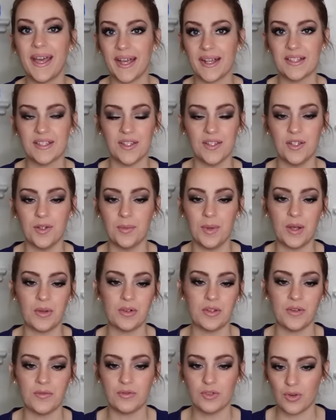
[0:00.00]
excellent
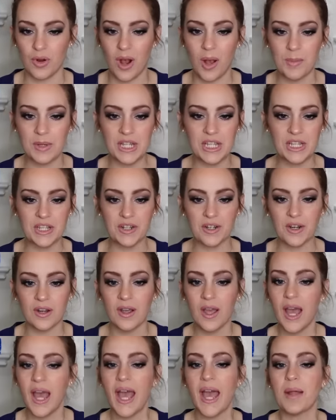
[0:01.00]
amount of drama
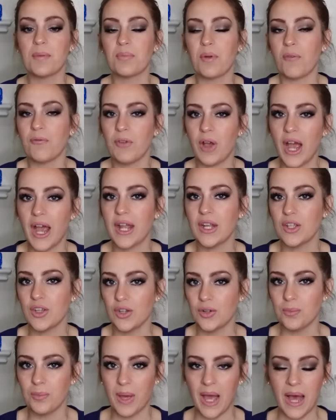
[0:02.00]
here and provide
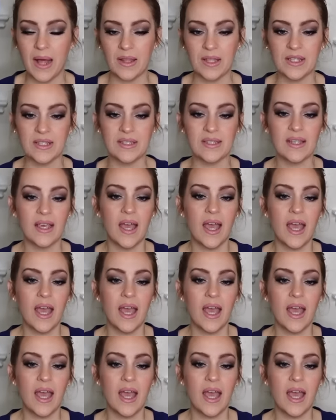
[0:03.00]
good balance.